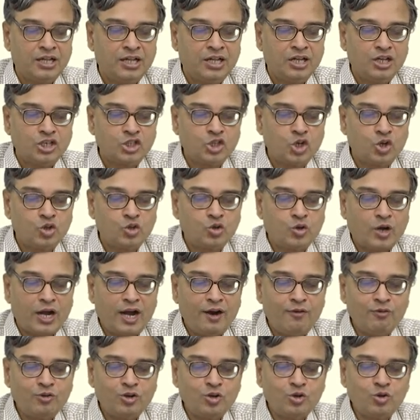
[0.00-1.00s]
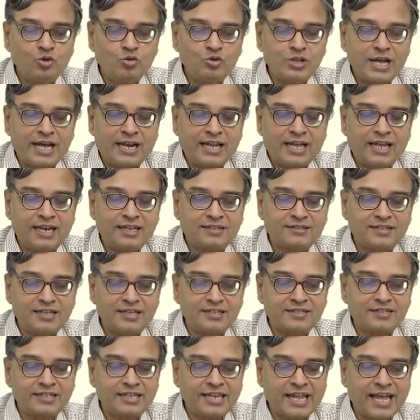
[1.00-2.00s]
So, you have to do the
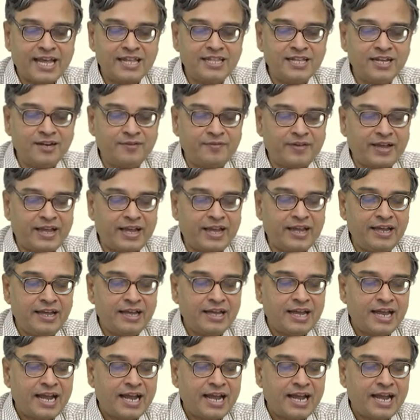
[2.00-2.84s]
analysis in either way